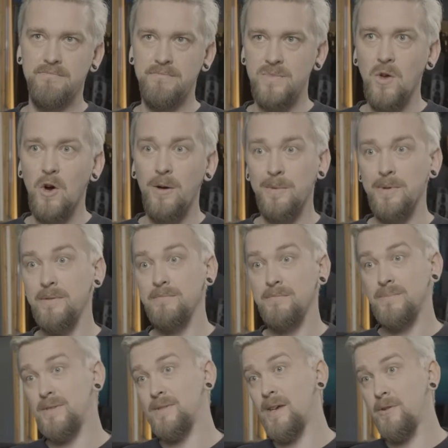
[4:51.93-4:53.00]
normal
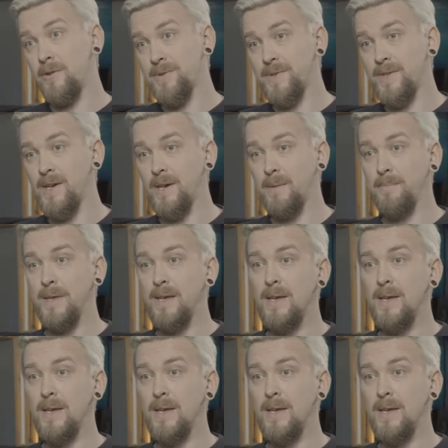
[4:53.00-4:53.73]
stereo setup.